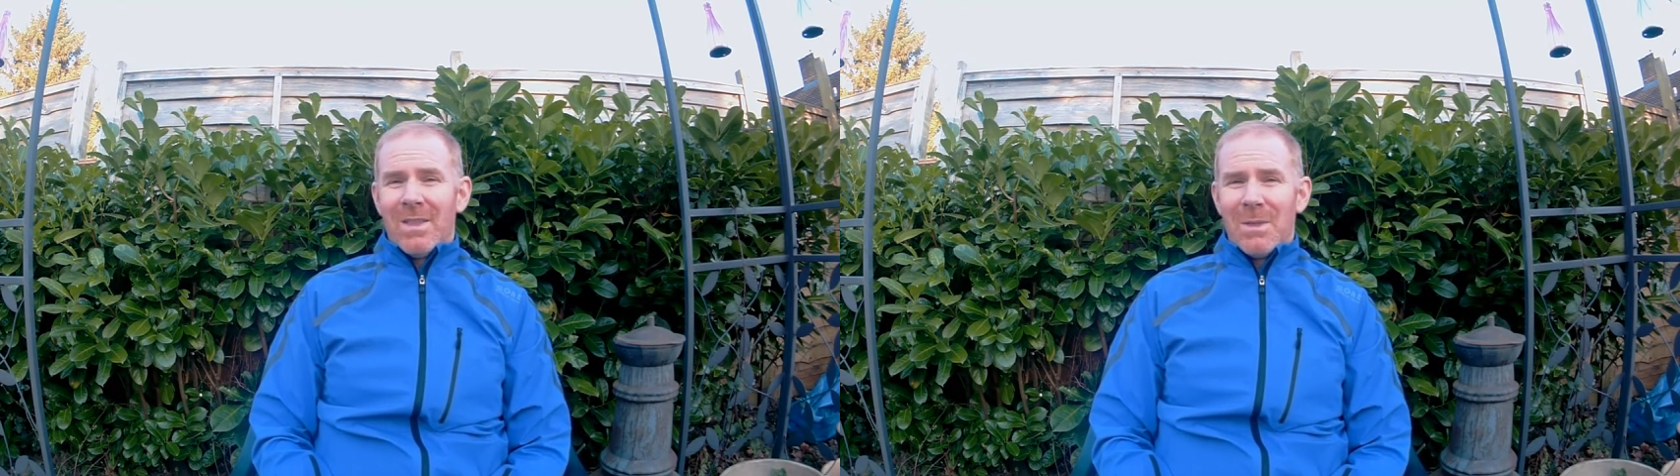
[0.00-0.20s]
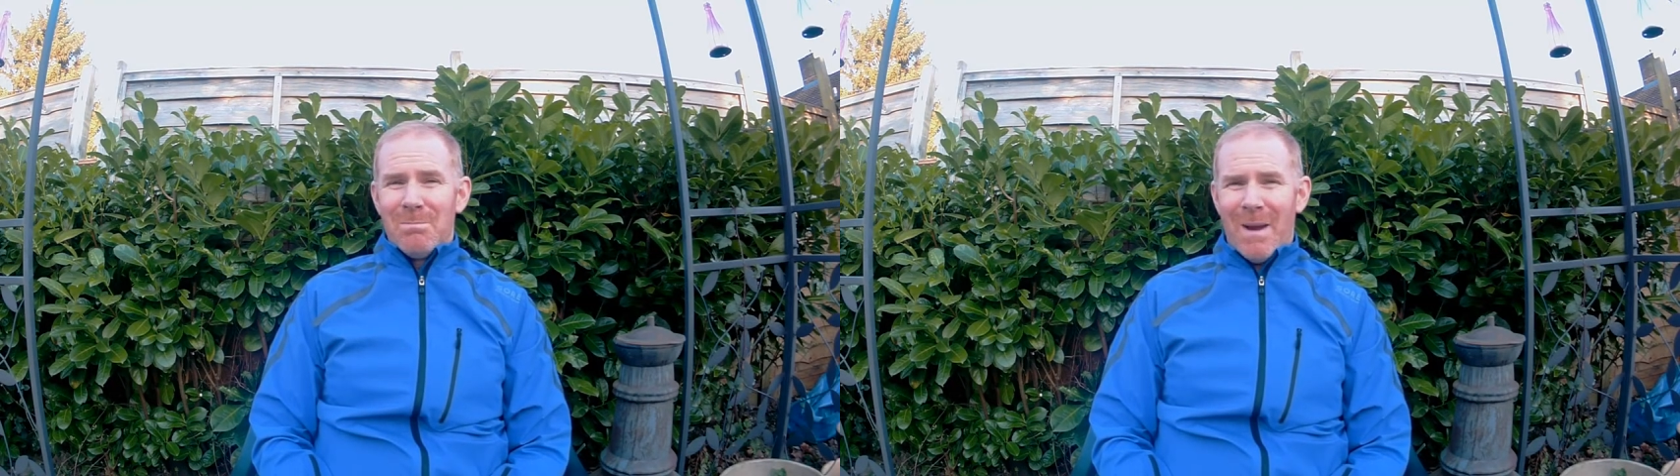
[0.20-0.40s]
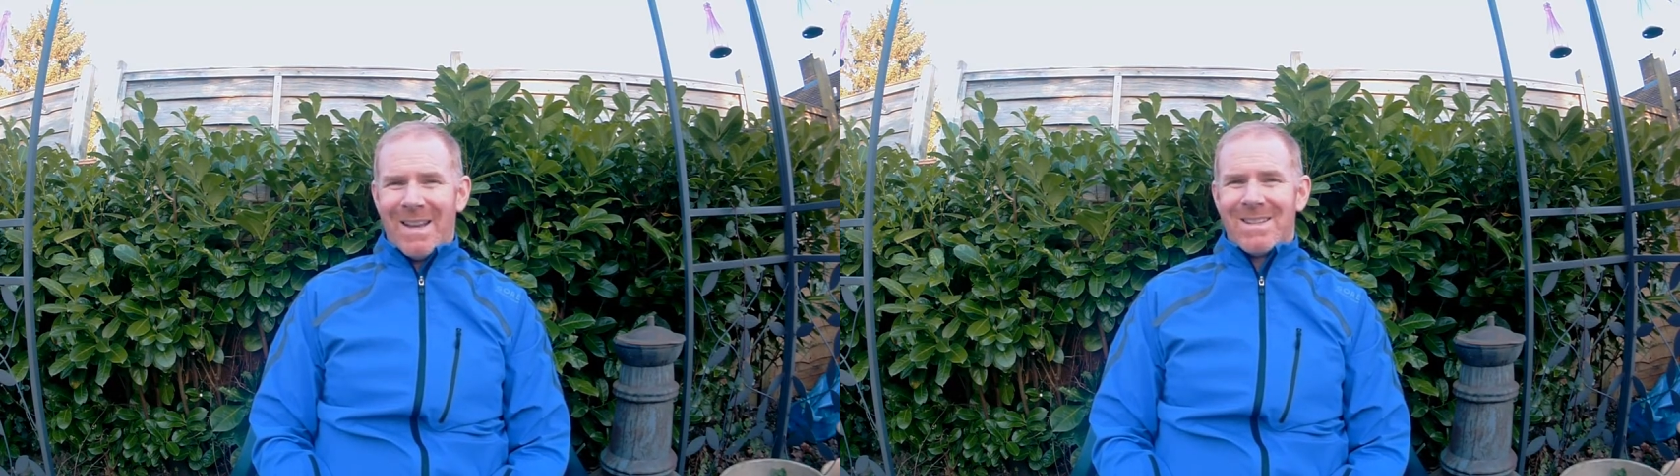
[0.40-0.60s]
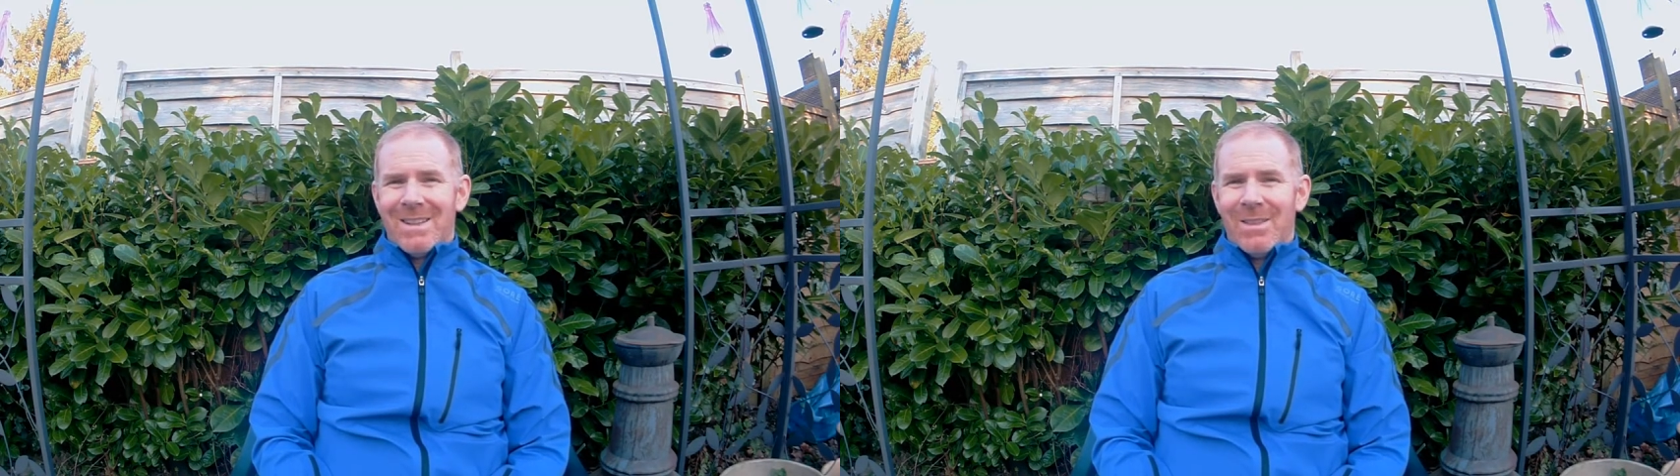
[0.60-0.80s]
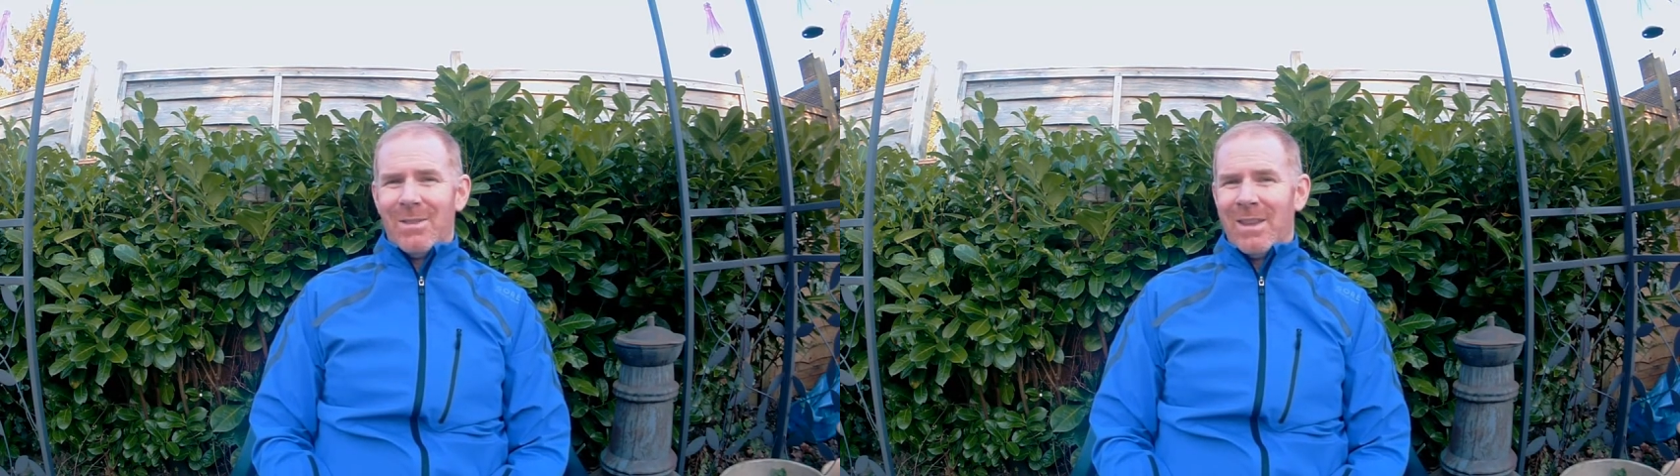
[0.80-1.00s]
the better
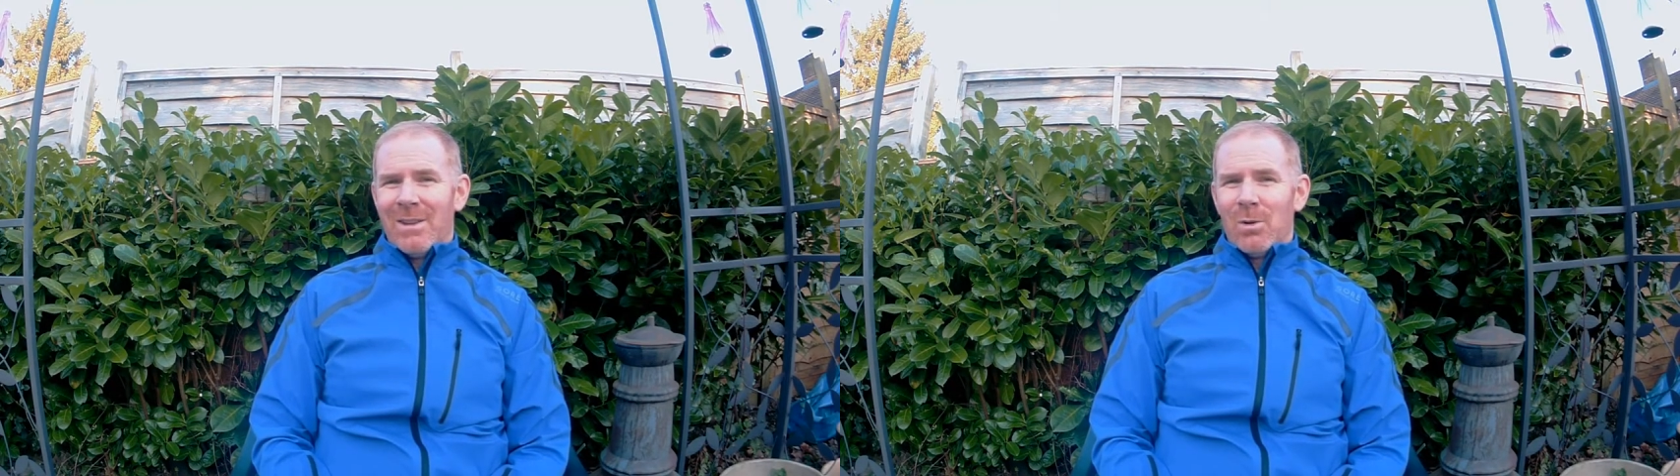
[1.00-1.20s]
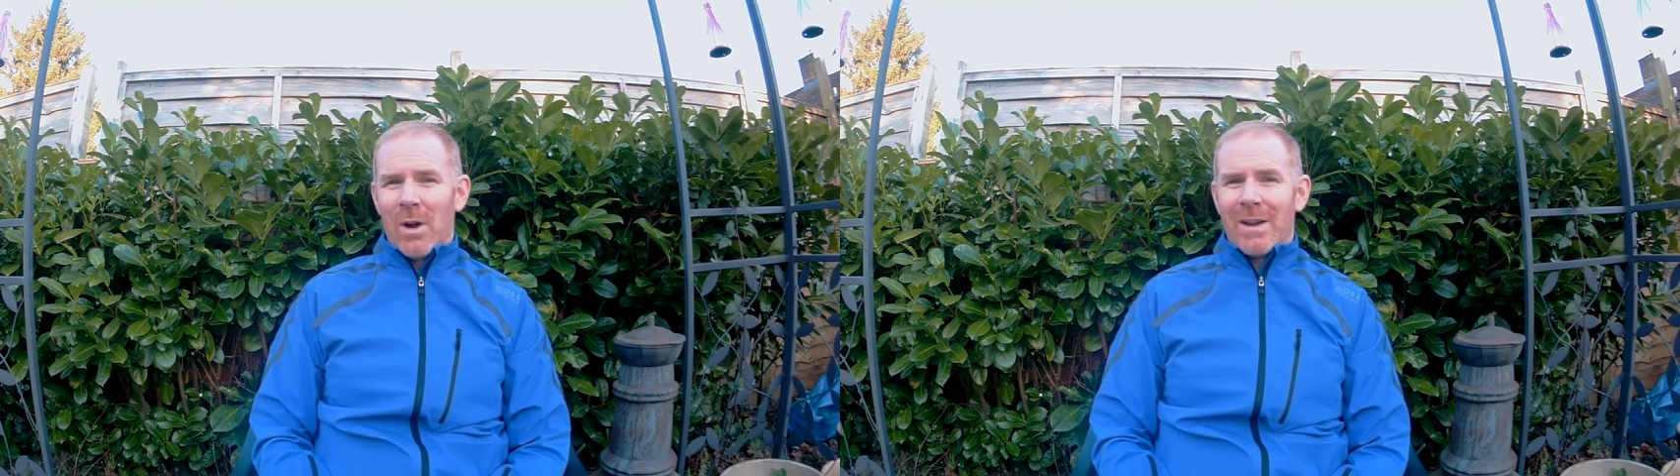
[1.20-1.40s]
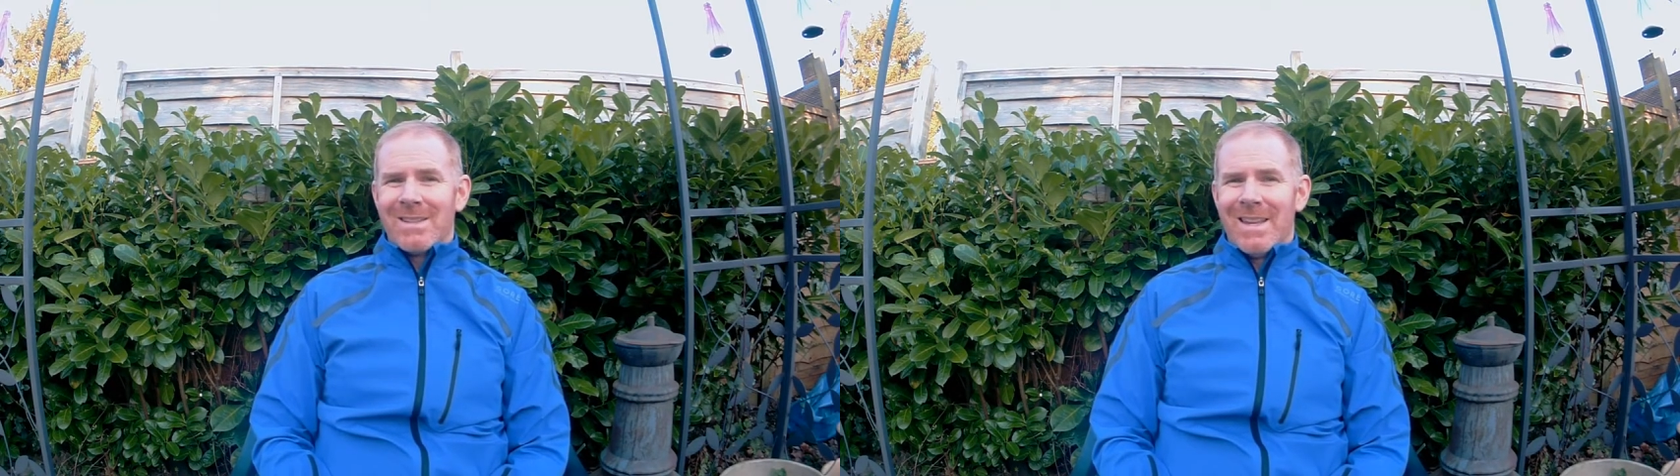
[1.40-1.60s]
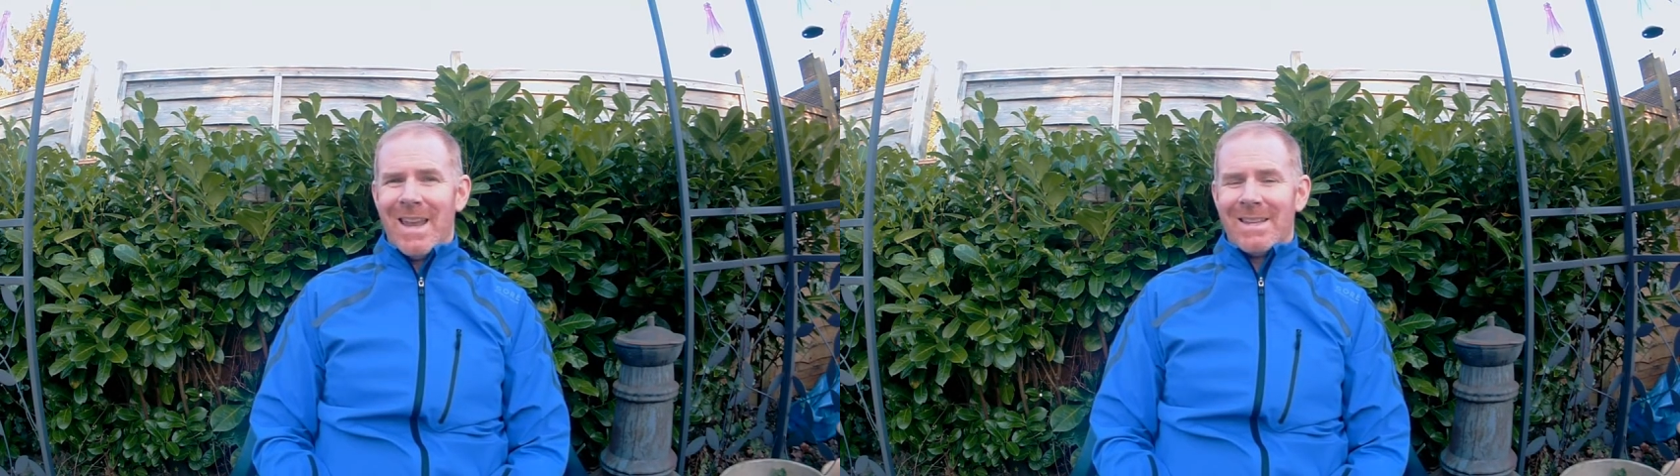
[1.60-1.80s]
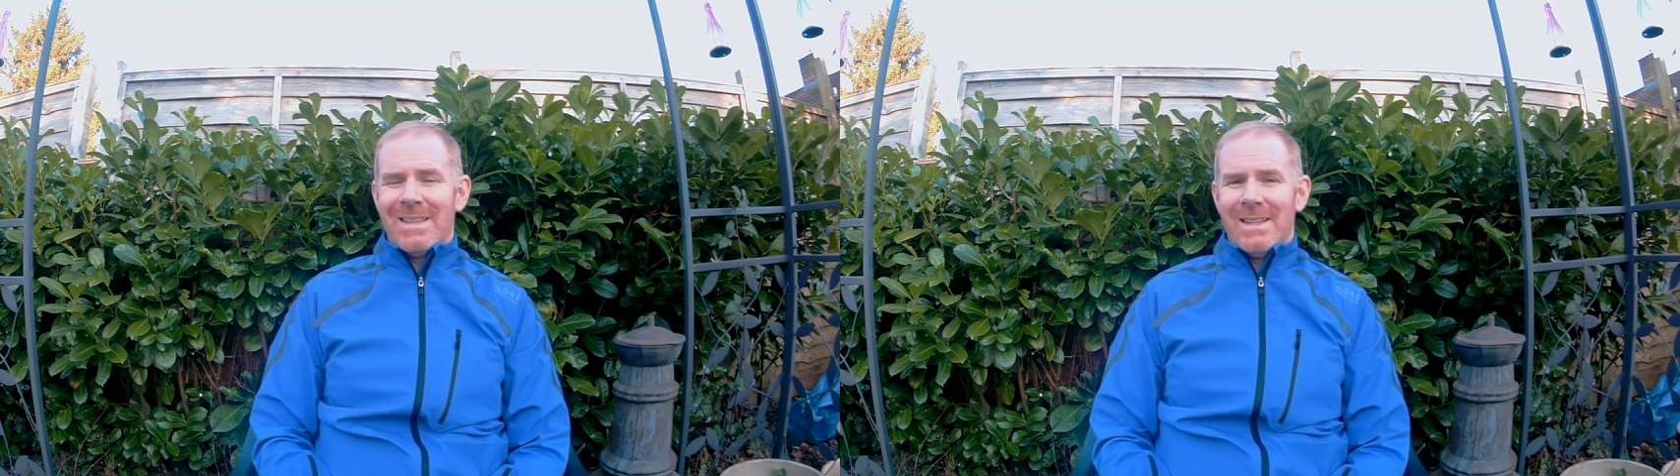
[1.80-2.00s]
the thing you're going to
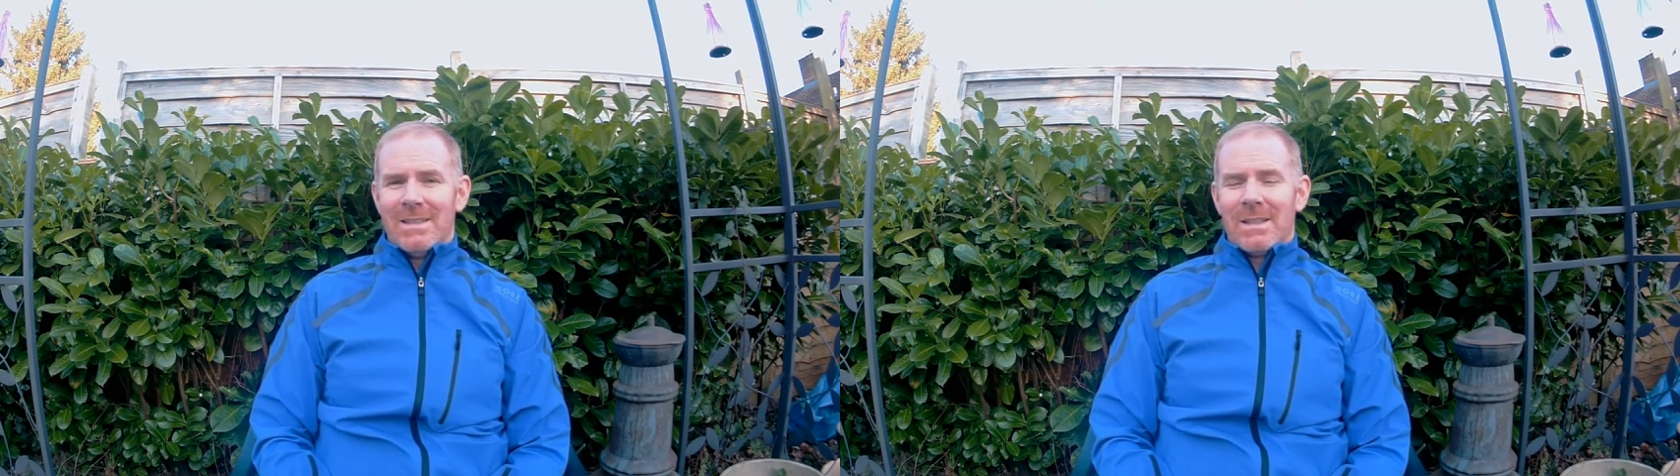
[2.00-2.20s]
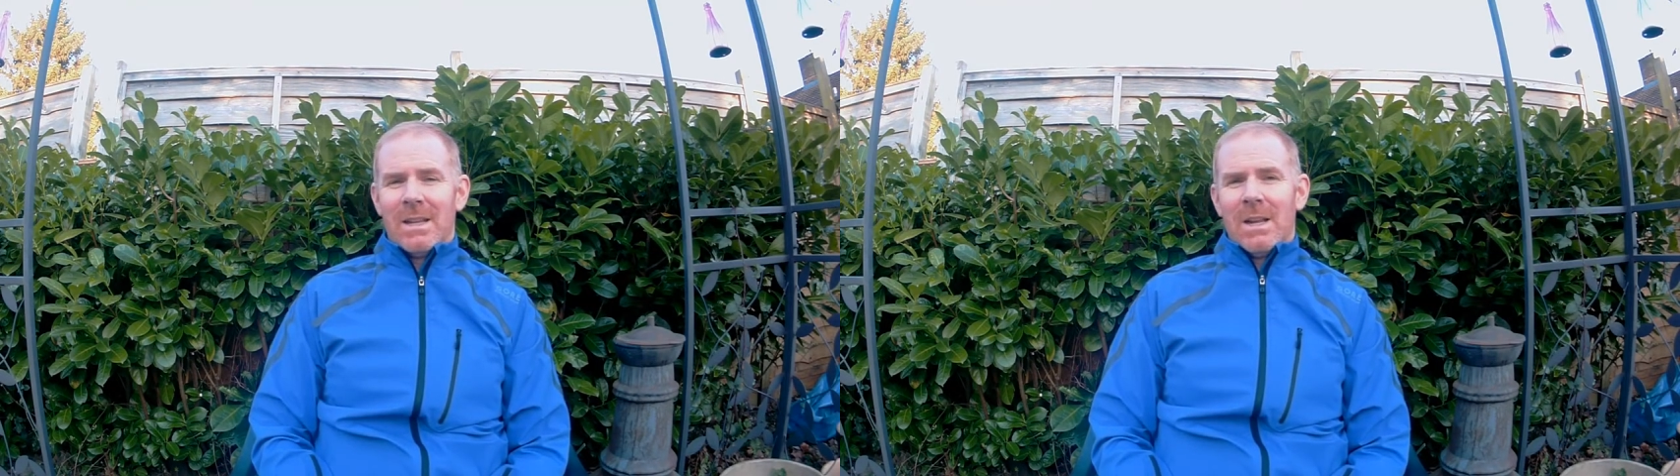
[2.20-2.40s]
get is.